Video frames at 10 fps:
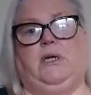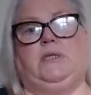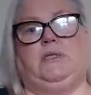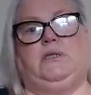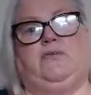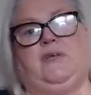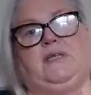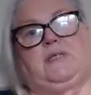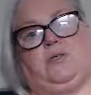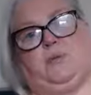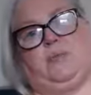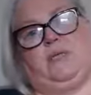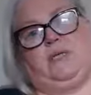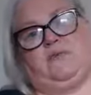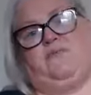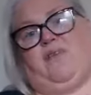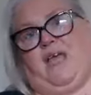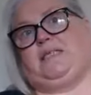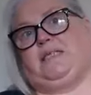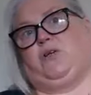Do you feel somebody is
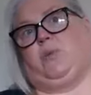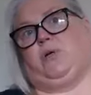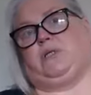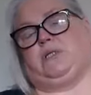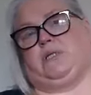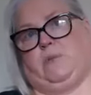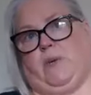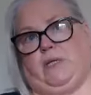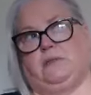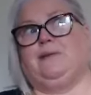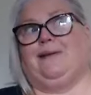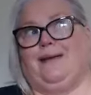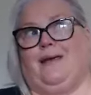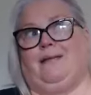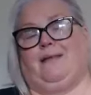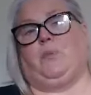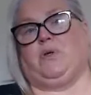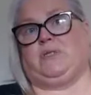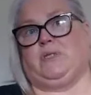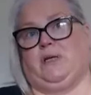invading your personal space? Again, that
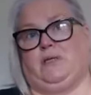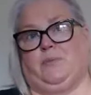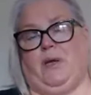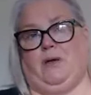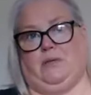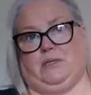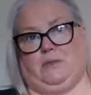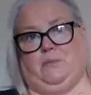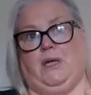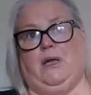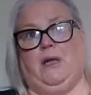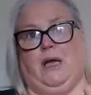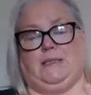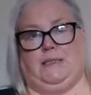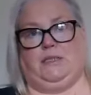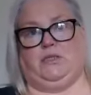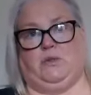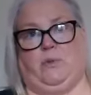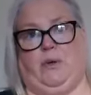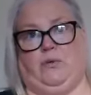person has issues
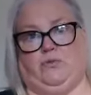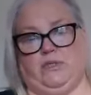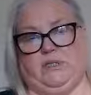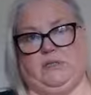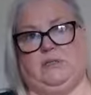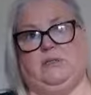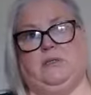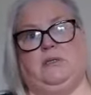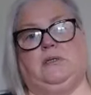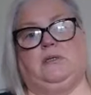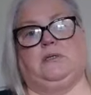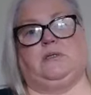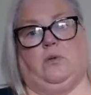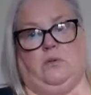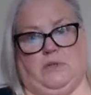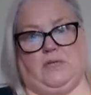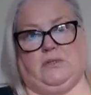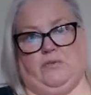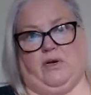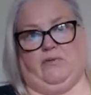with boundaries, so that's
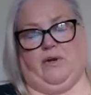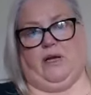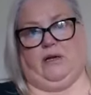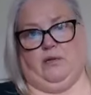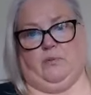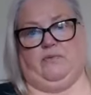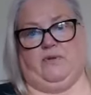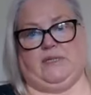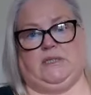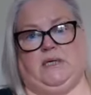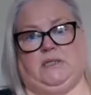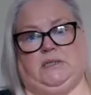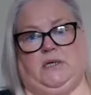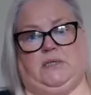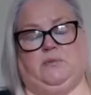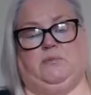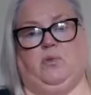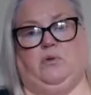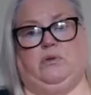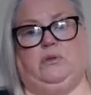a red flag. I'd be investigating that
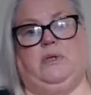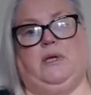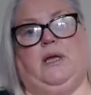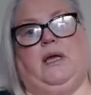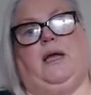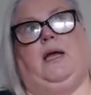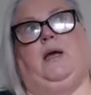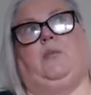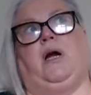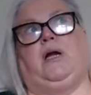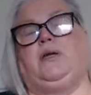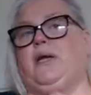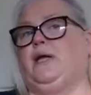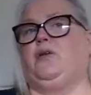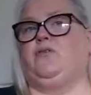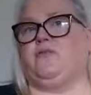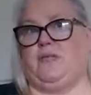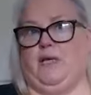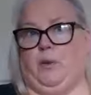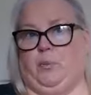more. Are you getting enough
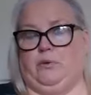sleep?